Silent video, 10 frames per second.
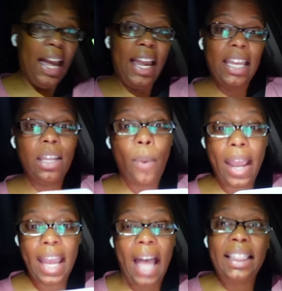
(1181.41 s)

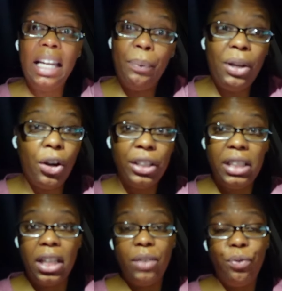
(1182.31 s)
anyway i think we are
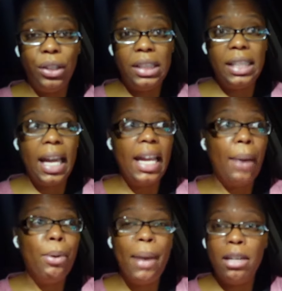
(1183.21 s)
done for today
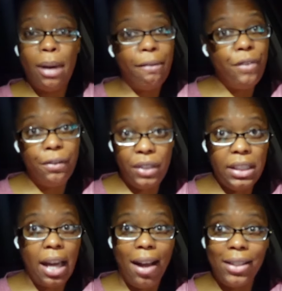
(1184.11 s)
we made about 50
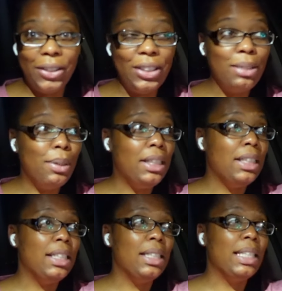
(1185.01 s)
dollars which
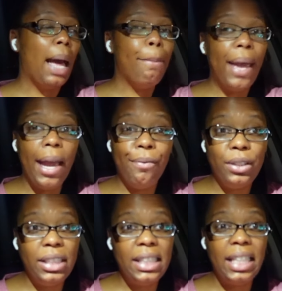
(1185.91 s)
is not bad for
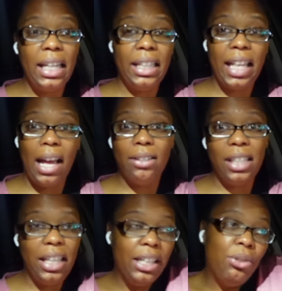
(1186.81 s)
just staying at the house
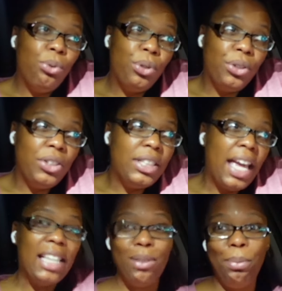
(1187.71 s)
and getting orders
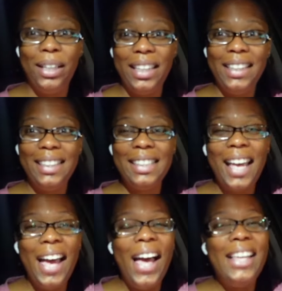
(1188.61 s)
as we please
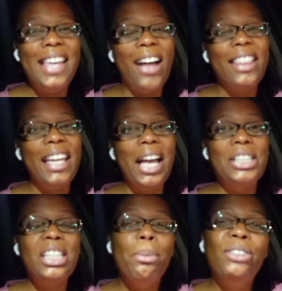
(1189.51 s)
y'all thank y'all
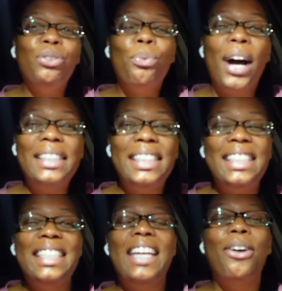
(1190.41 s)
so much for watching
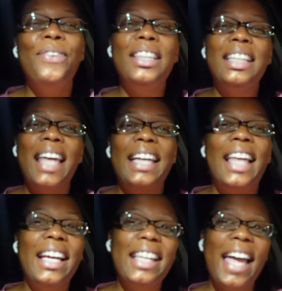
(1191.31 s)
today don't forget to like
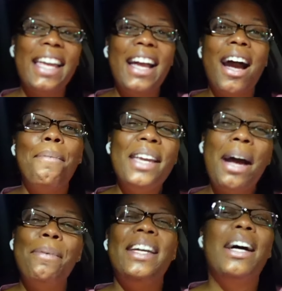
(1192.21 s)
like like comment
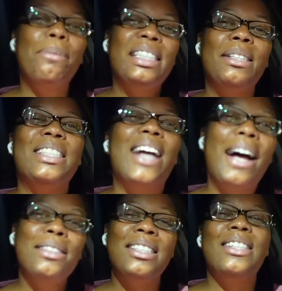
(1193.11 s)
comment comment
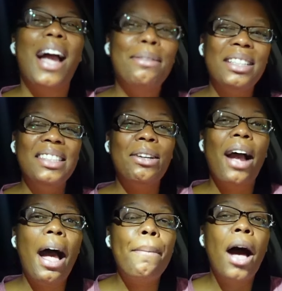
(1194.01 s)
subscribe subscribe
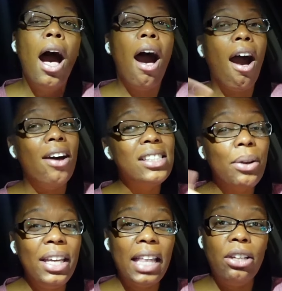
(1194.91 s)
subscribe also
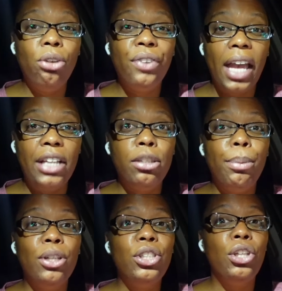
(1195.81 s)
hit that notification
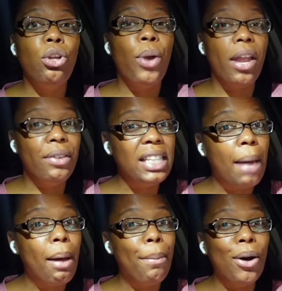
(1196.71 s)
bell so you know every
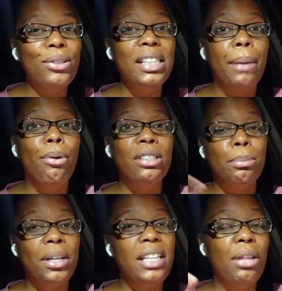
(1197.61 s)
time i post i post
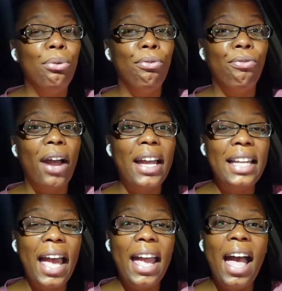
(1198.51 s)
monday through
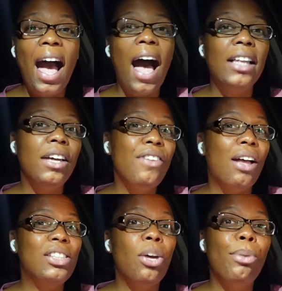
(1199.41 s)
friday i love
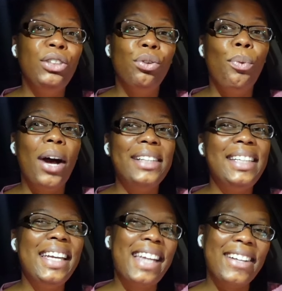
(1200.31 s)
y'all much for
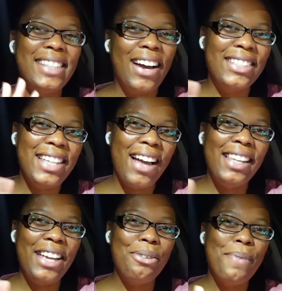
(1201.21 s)
watching and i'll talk to y'all
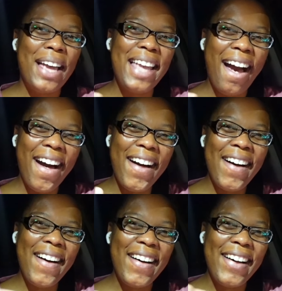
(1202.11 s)
later bye
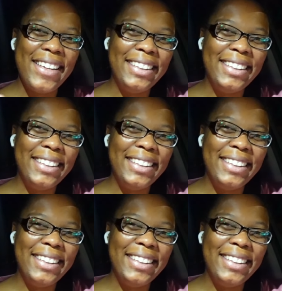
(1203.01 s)
y'all